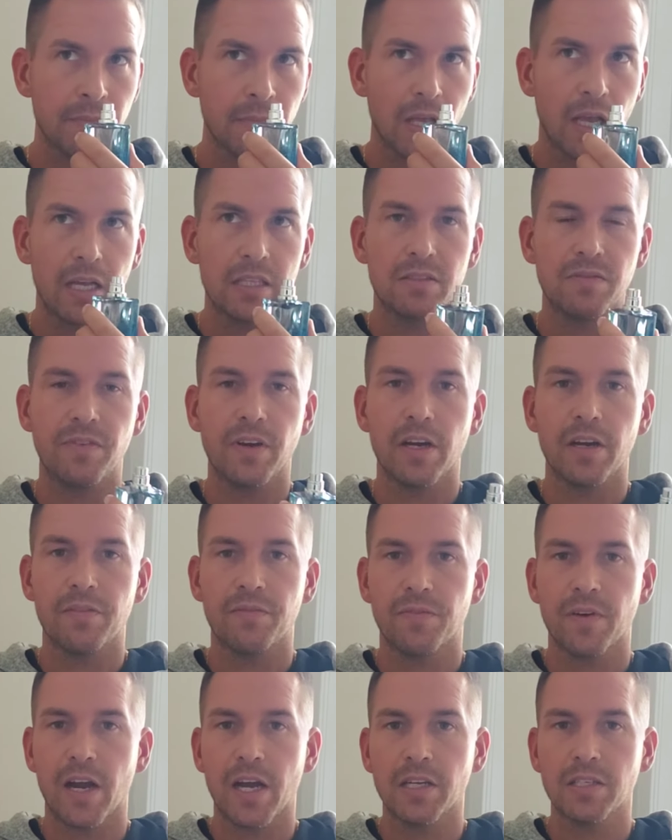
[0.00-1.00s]
It's very
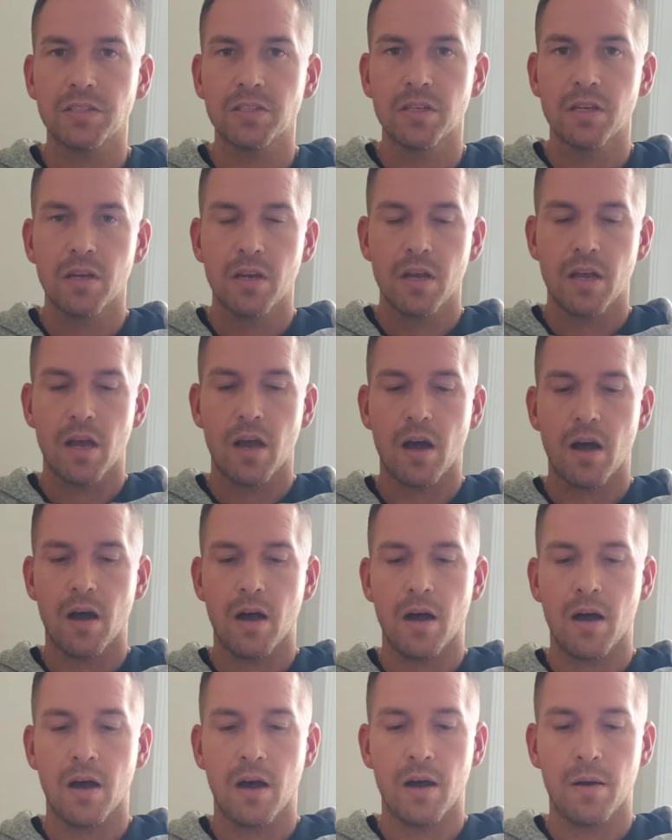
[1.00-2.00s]
fresh.
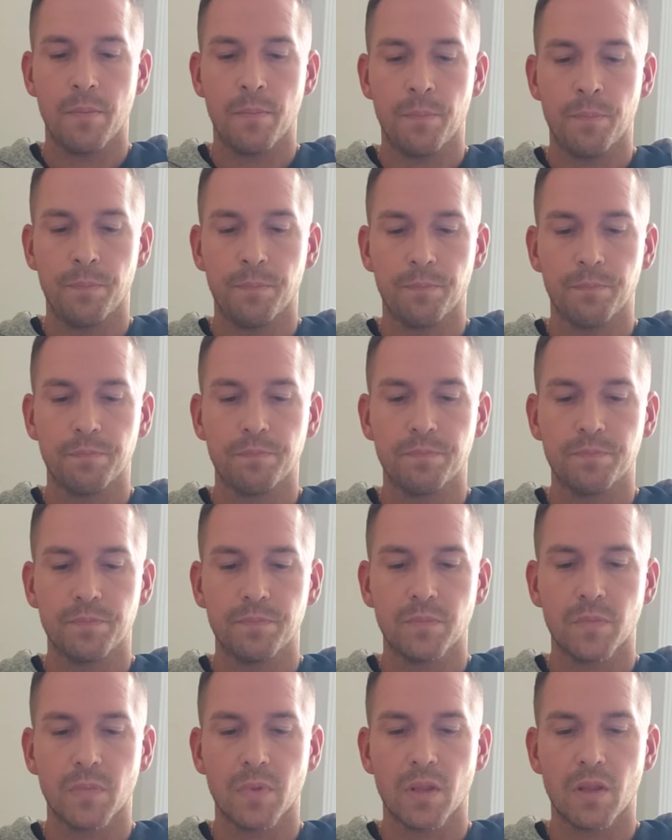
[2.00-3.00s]

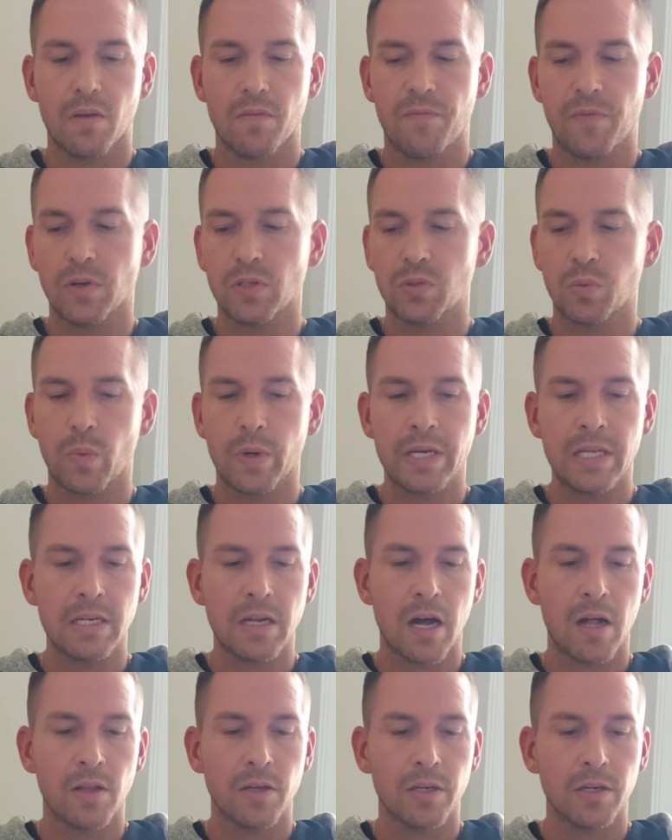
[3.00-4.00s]
For
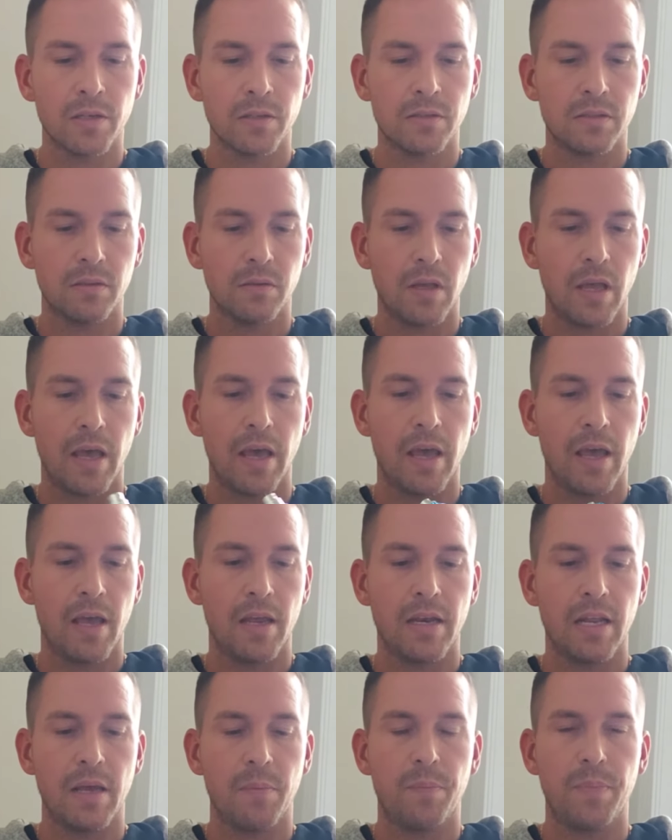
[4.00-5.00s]
$20
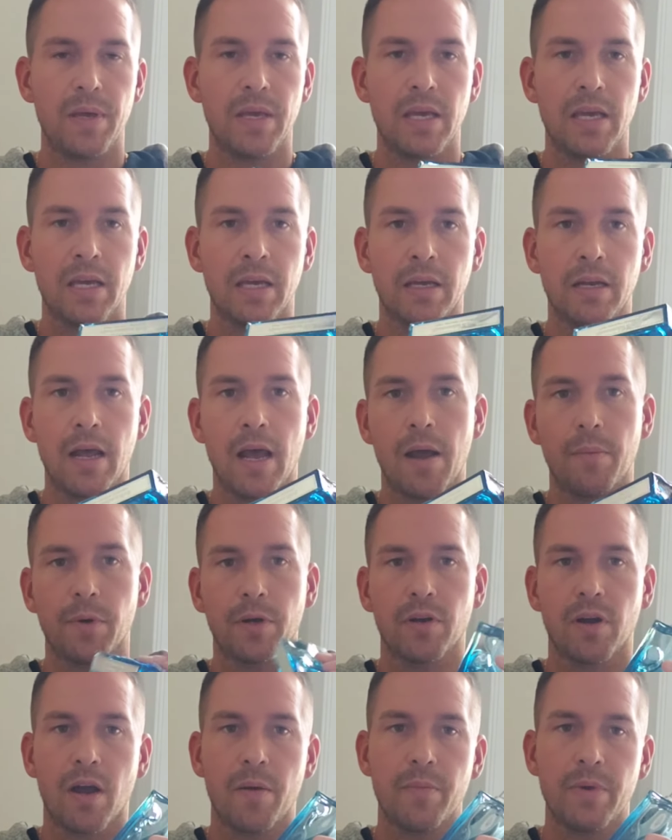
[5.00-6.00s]
and it being an
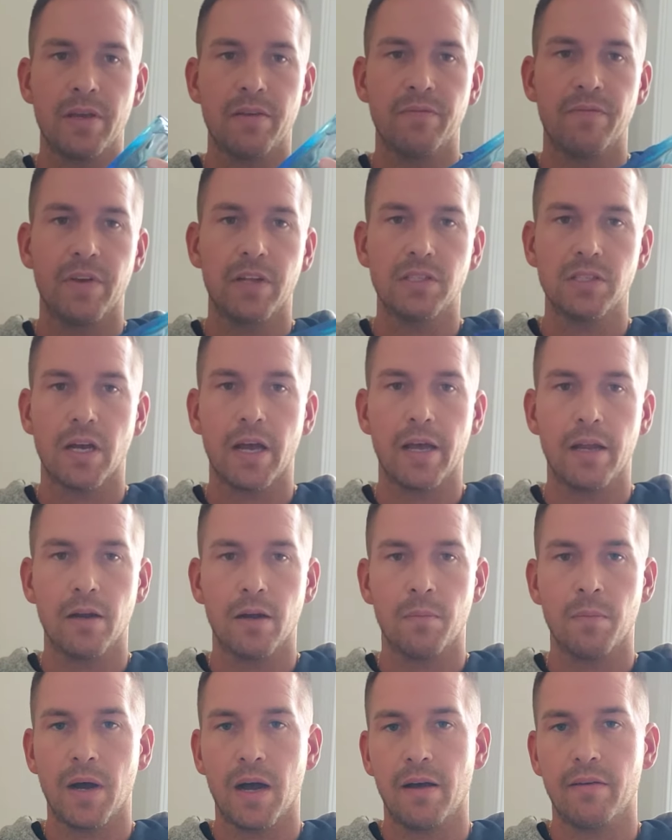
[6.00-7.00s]
Abercrombie and Fitch
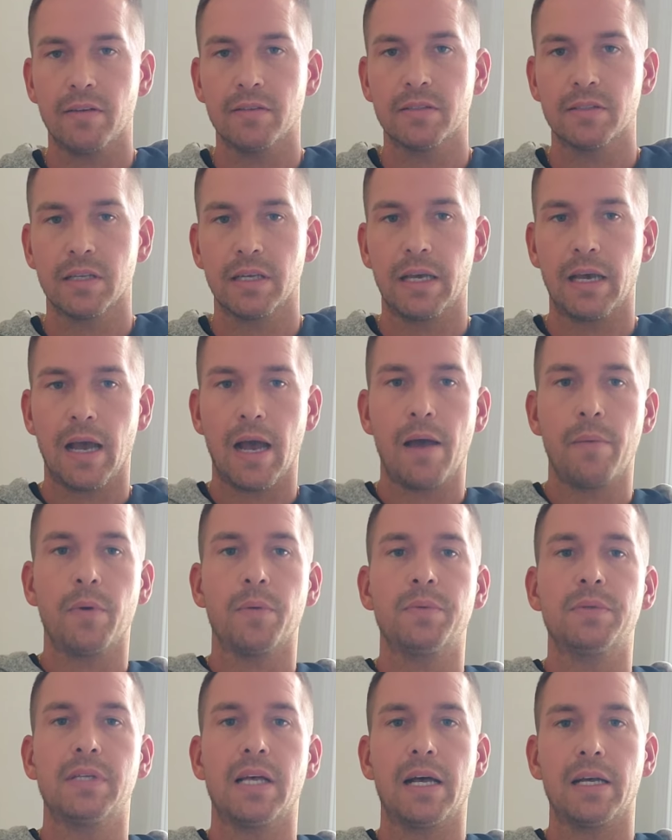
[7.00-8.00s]
item, obviously I'm
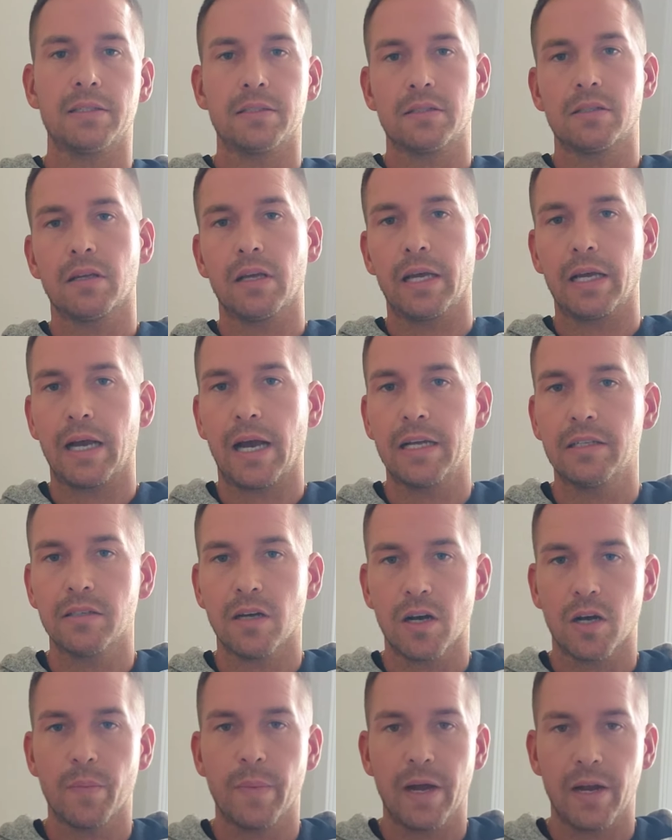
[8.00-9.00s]
obsessed. Like, I
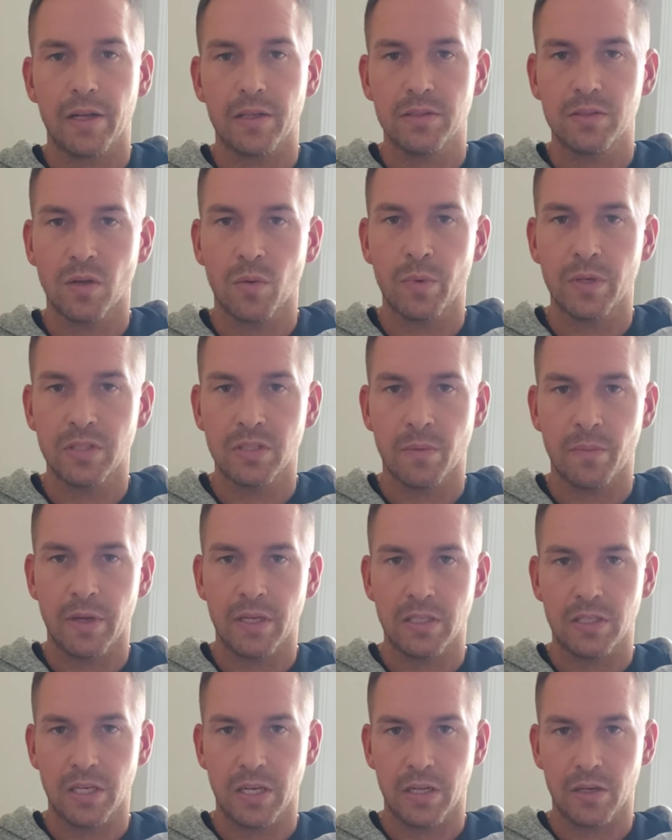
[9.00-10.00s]
talk about it so much on my
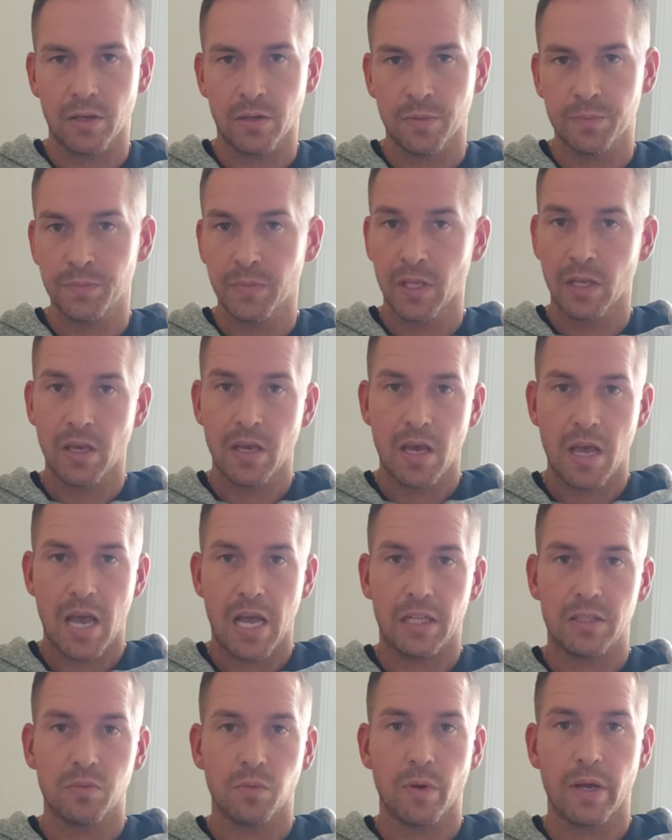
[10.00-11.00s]
channel.
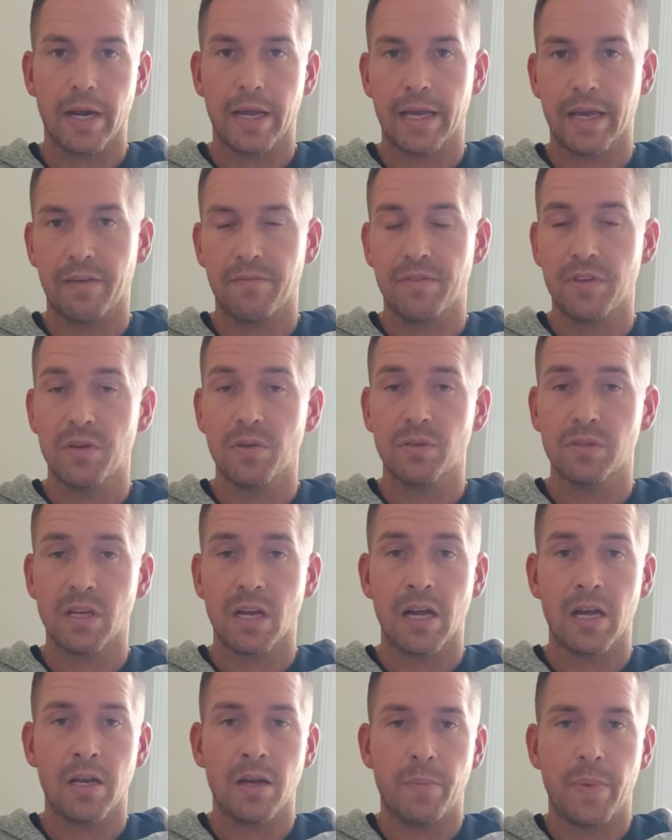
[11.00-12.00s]
It's what I get views
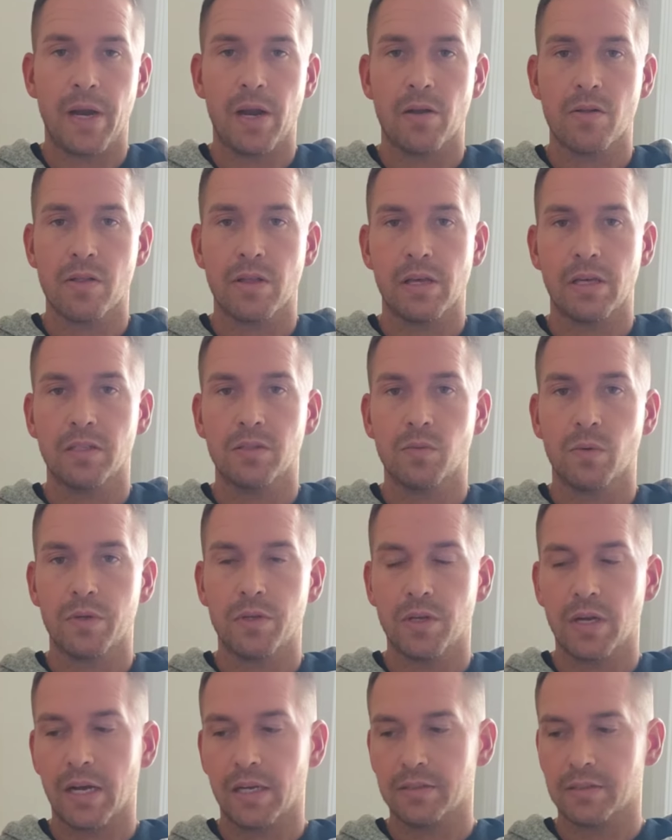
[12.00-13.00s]
on. Apparently it's what
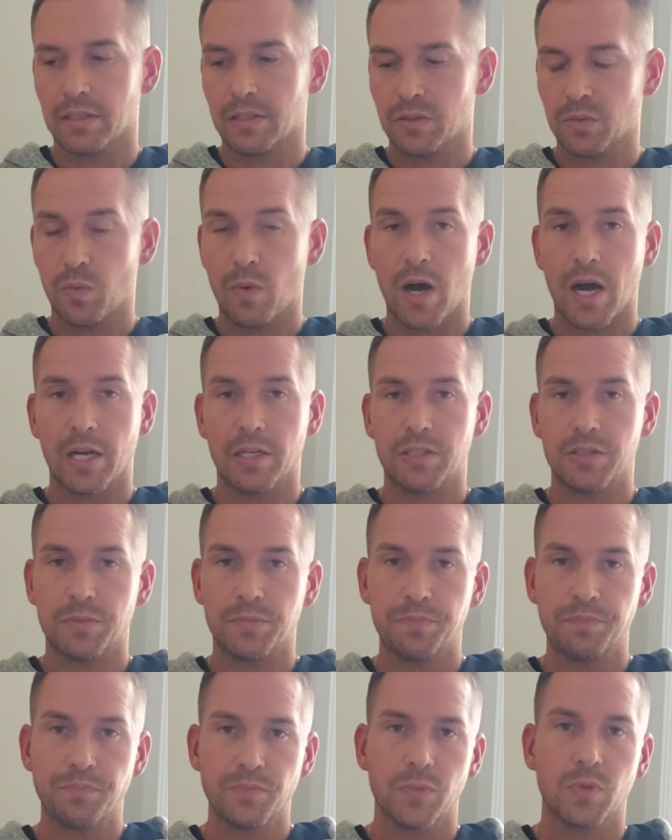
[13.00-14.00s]
you guys like to watch.
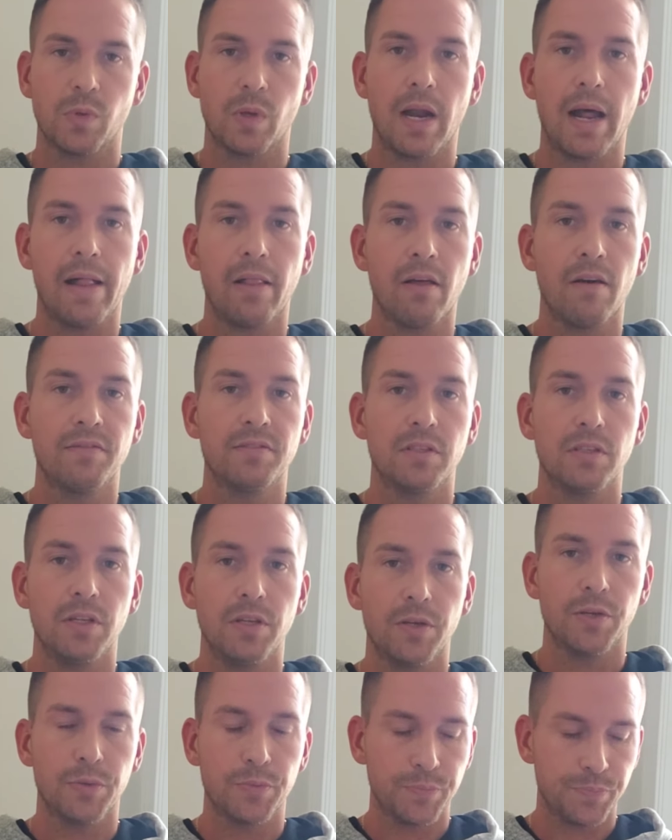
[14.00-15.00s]
It's what I love to
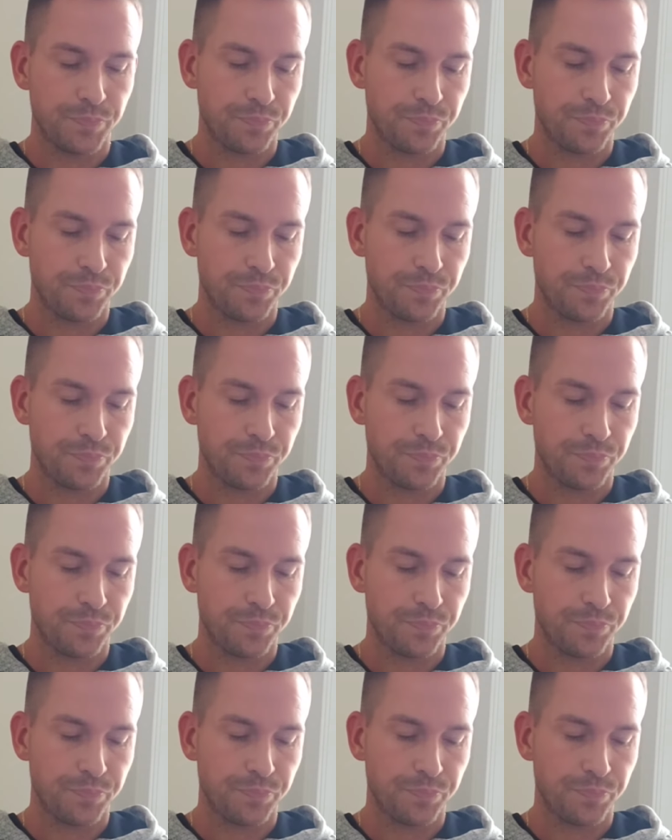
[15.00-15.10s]
do.